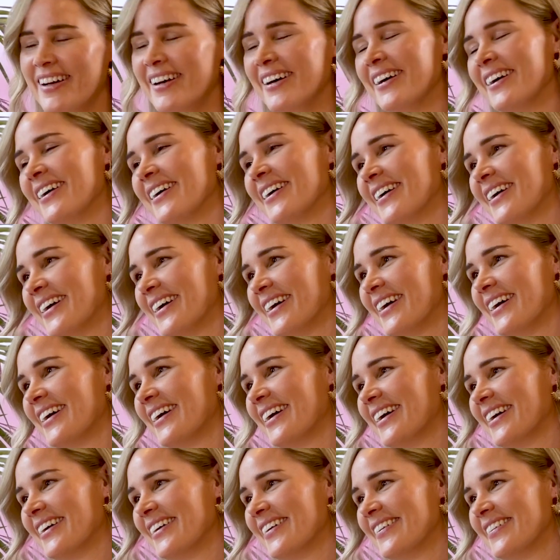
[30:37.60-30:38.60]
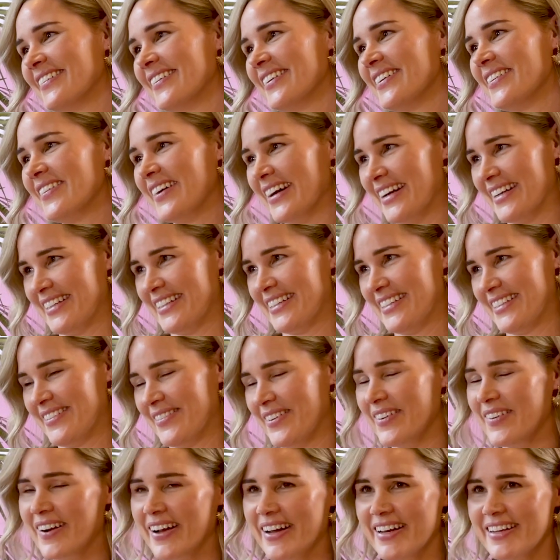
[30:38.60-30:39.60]
But we wait.
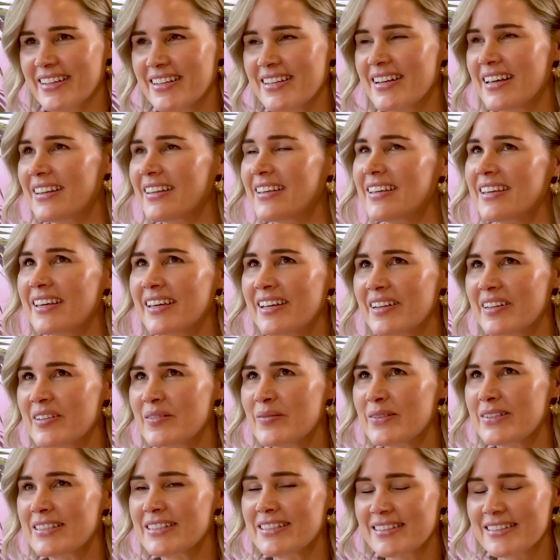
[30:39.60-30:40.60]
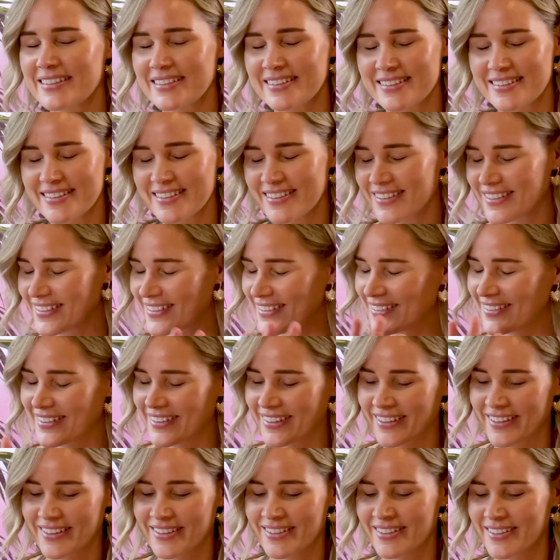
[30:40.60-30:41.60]
Another year of business
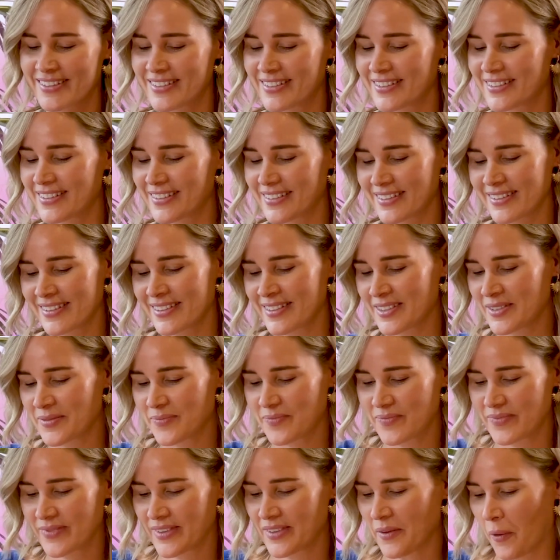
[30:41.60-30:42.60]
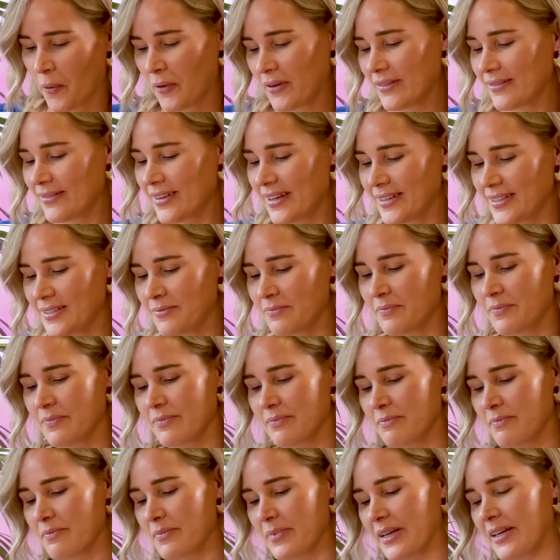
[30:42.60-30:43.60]
is not as
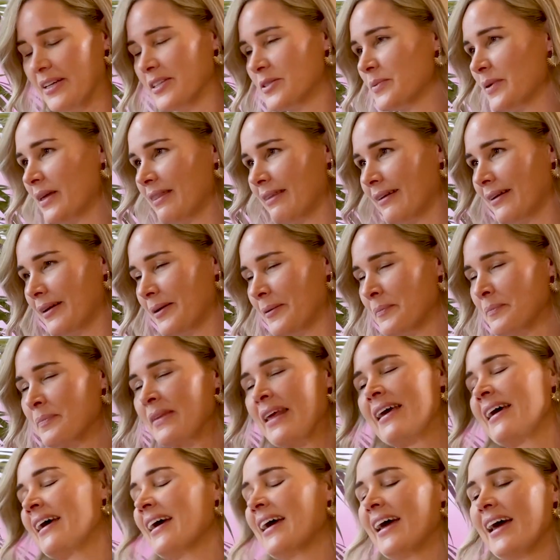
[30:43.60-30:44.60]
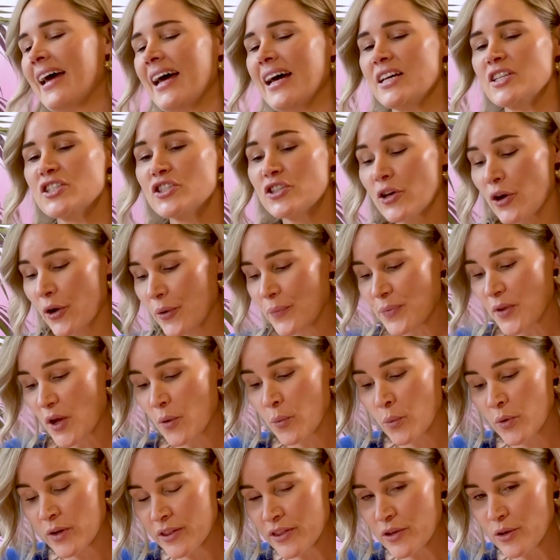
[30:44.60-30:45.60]
big as we did. So
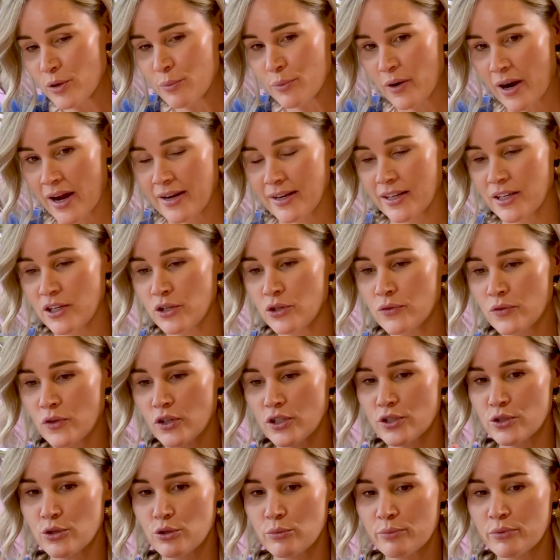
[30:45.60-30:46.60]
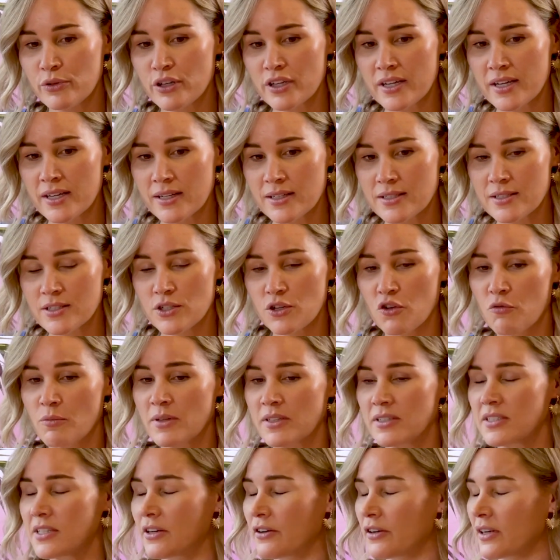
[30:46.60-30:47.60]
with your branding, you've got 2 products. You've been
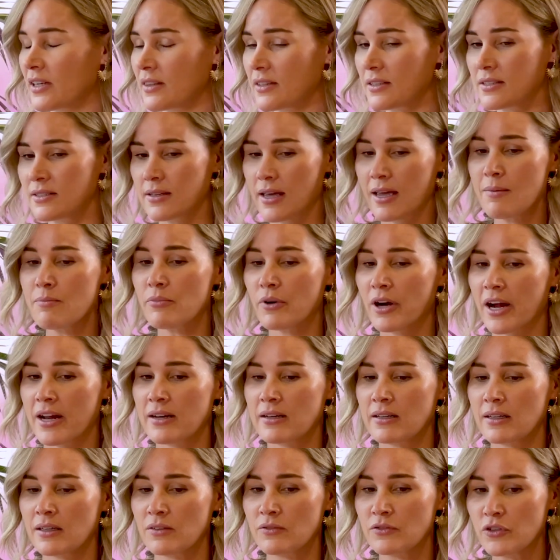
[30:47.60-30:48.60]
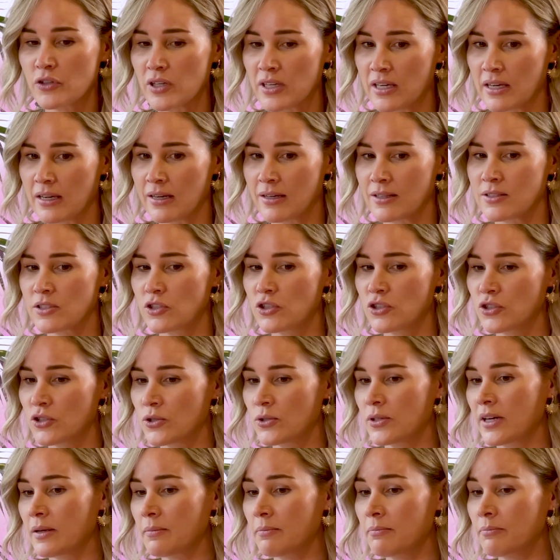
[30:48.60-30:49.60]
staring at the same branding for years. Do you
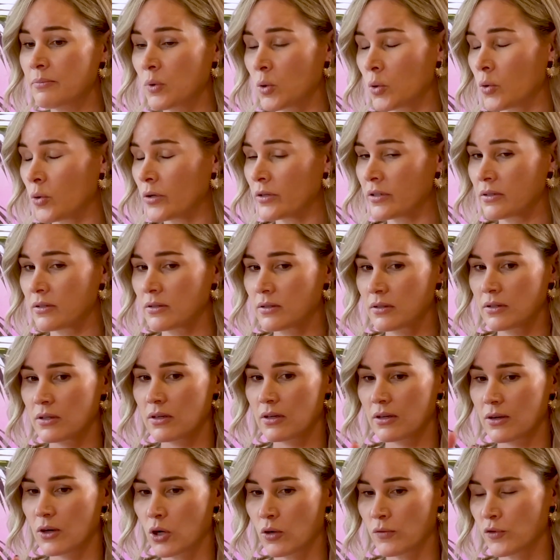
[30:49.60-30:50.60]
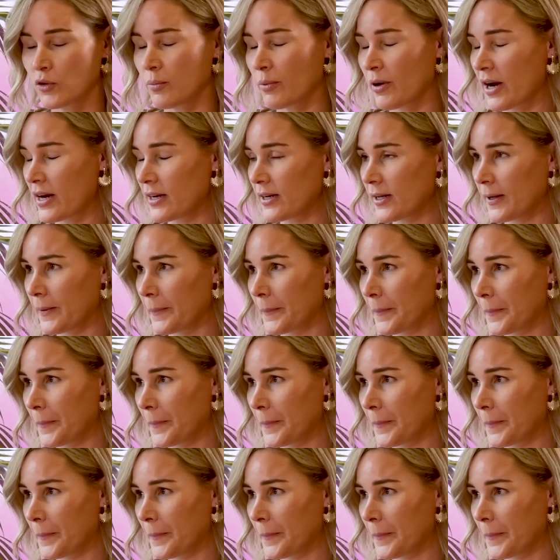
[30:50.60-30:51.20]
get bored of your branding?